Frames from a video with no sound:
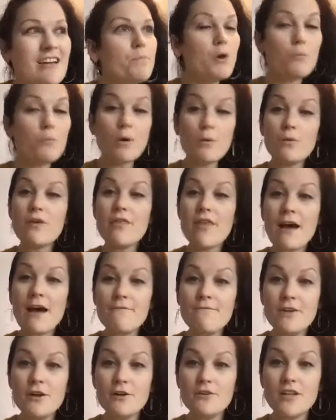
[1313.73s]
But when we're
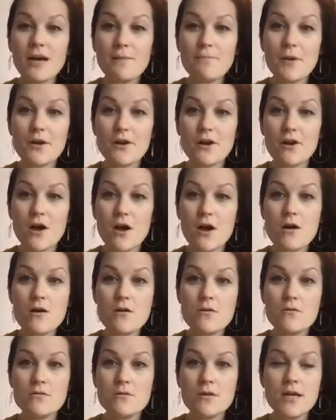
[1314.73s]
that filled up on our
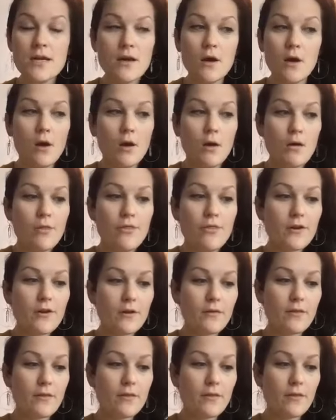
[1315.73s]
own, there